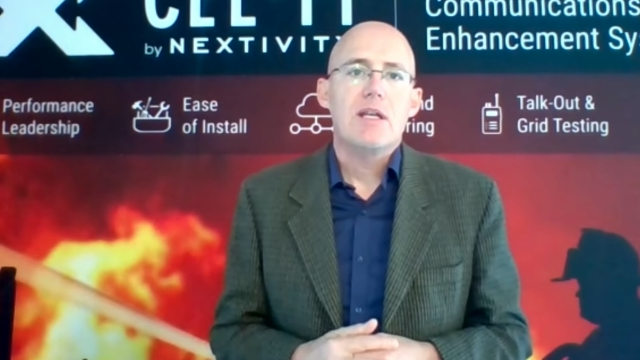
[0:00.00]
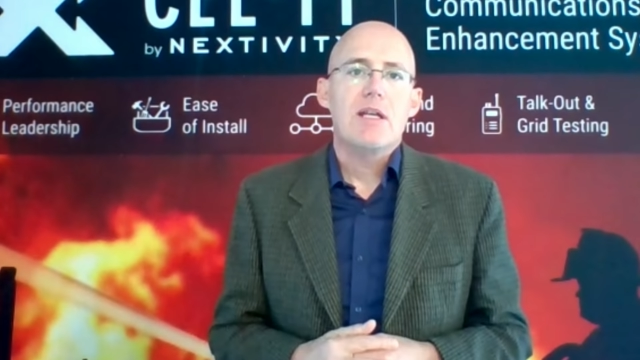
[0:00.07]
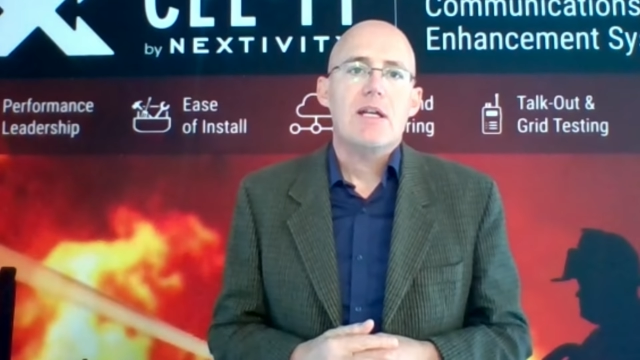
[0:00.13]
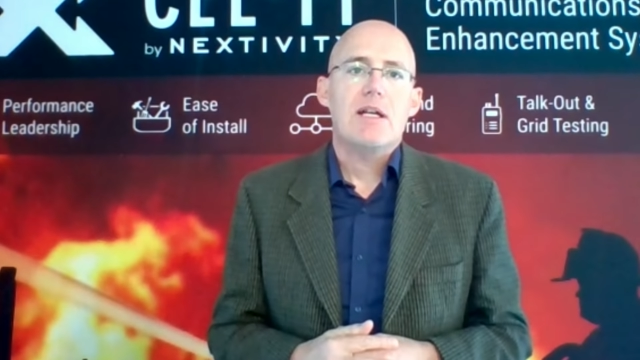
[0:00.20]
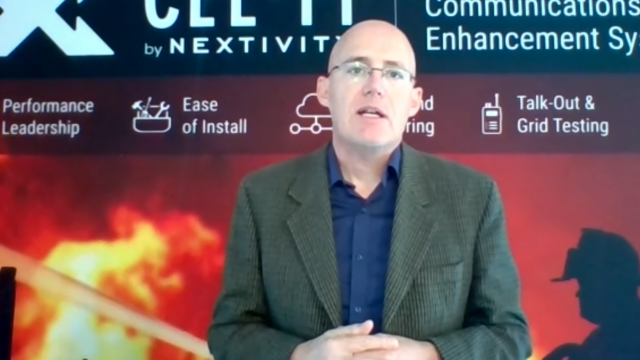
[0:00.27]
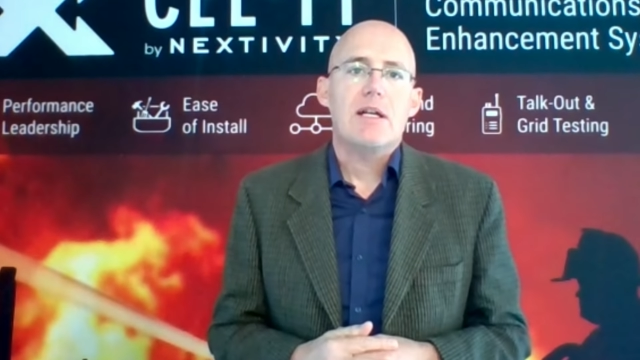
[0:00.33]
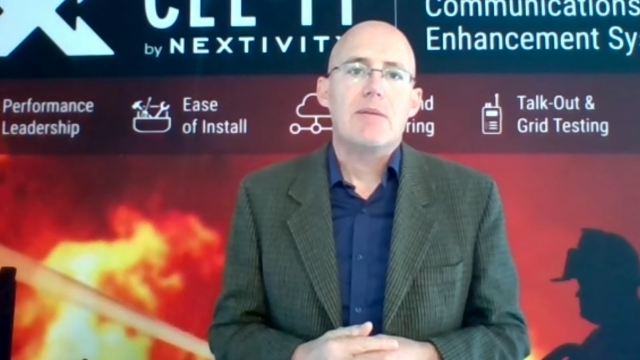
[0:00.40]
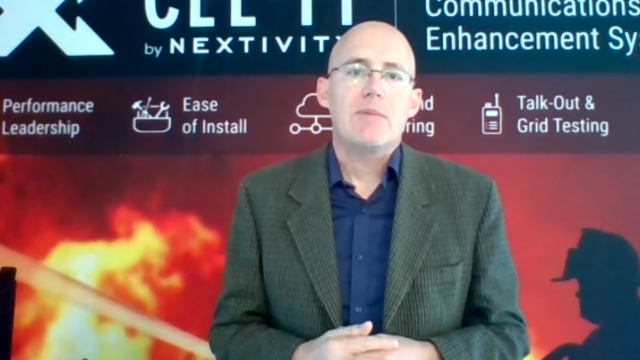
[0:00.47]

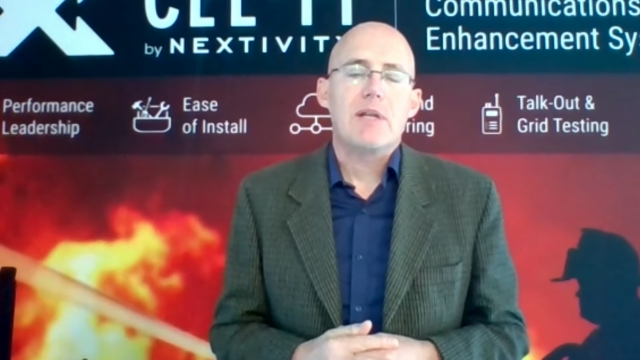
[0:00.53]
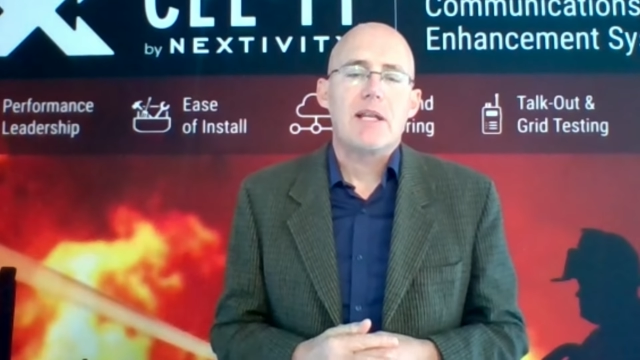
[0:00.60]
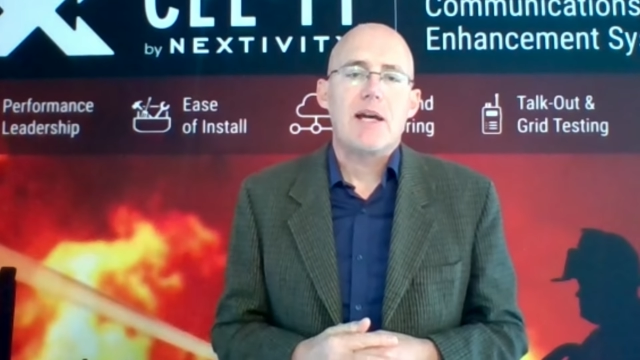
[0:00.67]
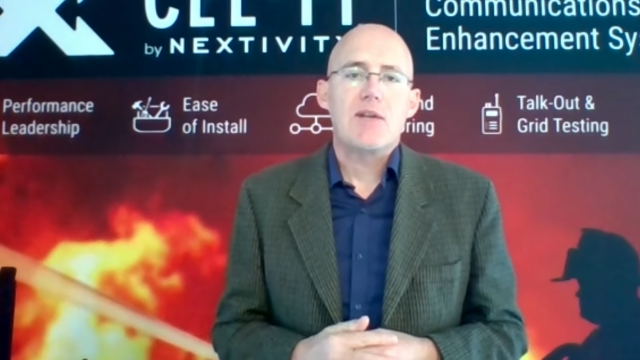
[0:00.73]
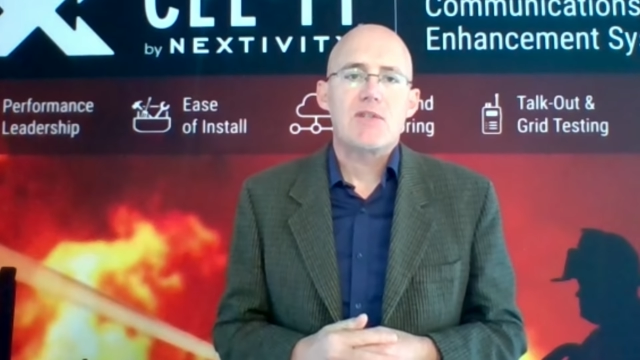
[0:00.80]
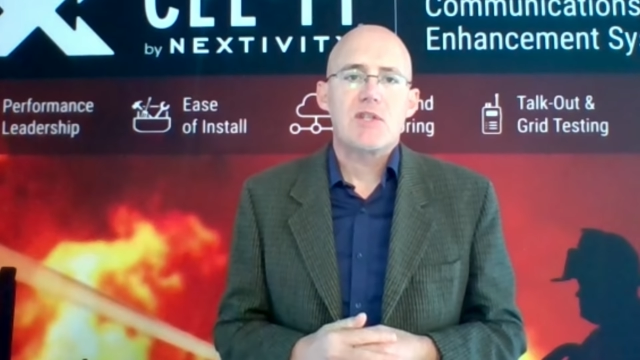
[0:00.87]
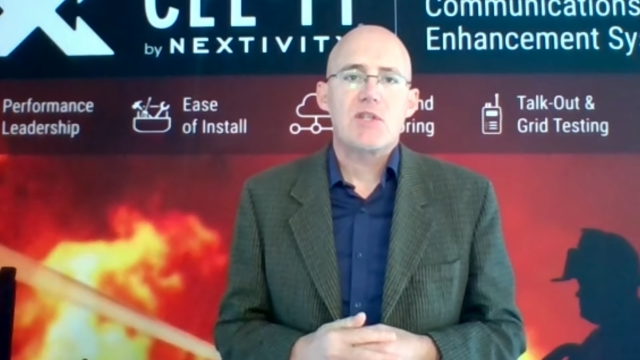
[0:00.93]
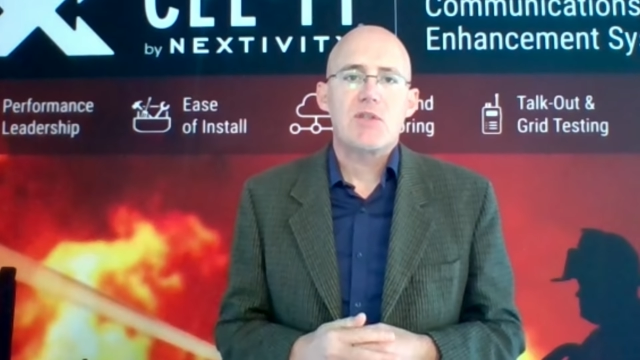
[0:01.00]

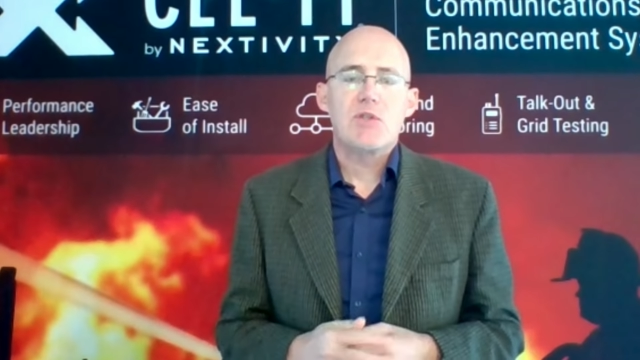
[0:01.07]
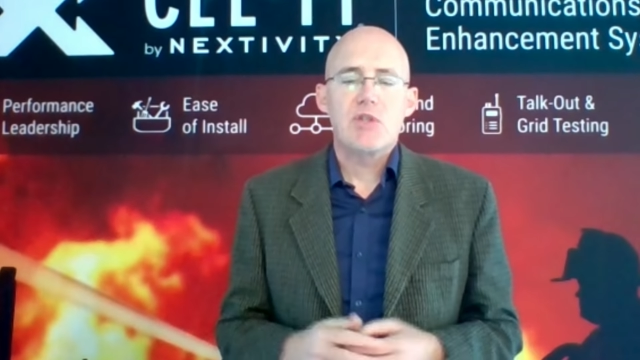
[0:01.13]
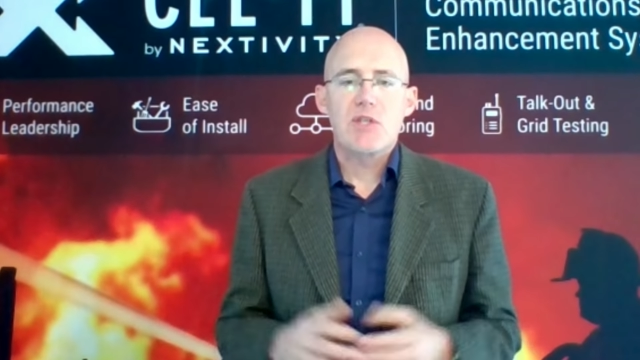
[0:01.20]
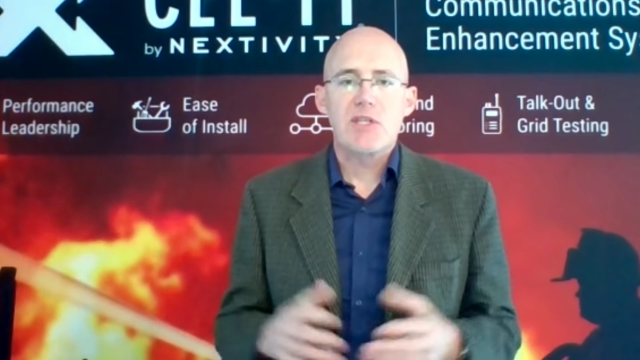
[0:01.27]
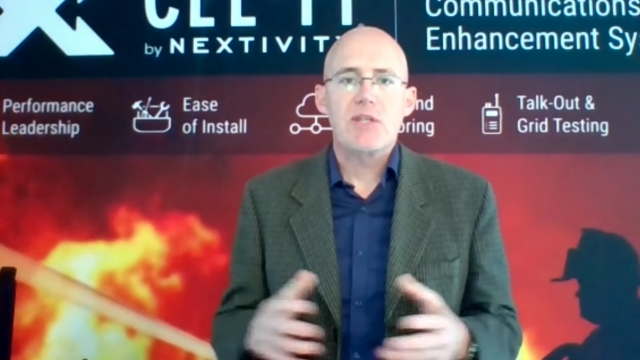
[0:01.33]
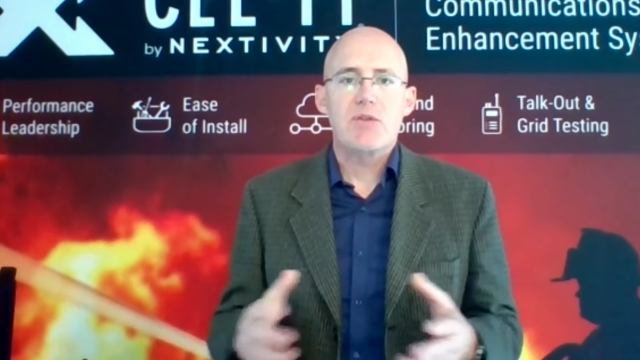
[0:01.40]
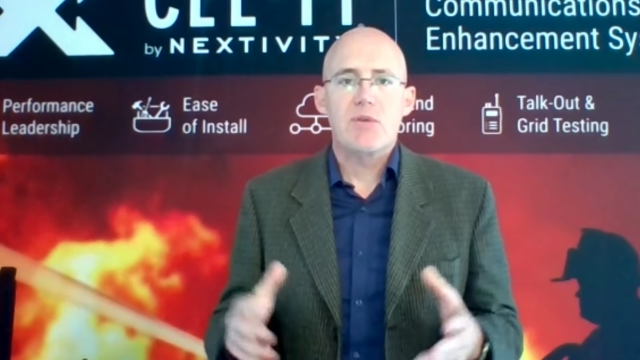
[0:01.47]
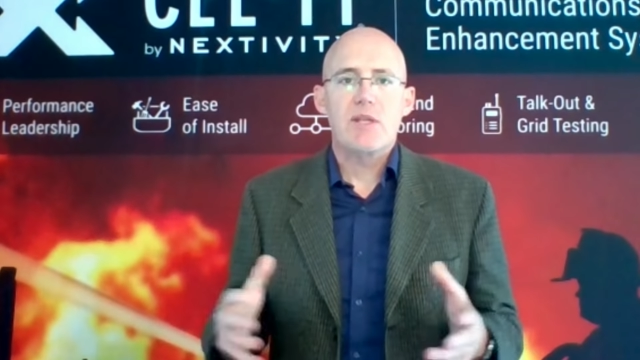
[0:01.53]
allows us to
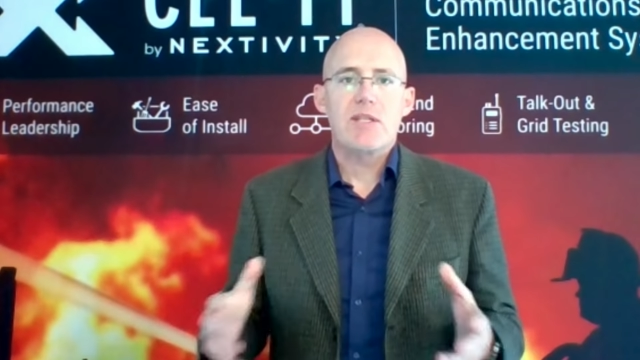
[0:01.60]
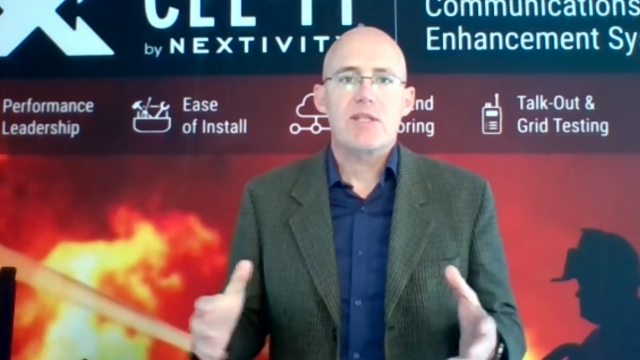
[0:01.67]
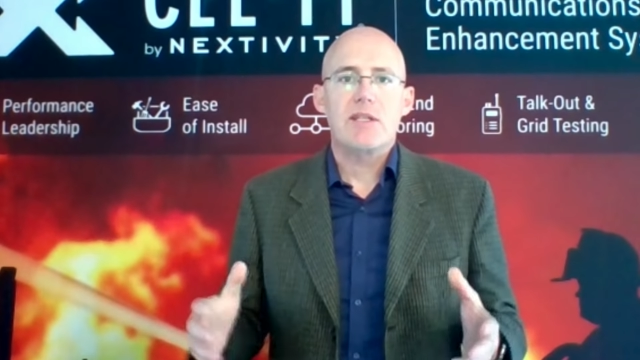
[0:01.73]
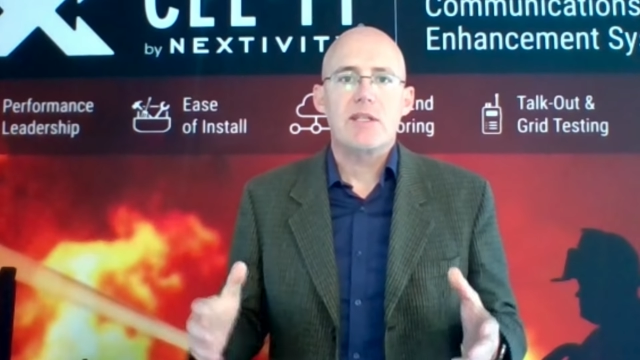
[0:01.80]
just address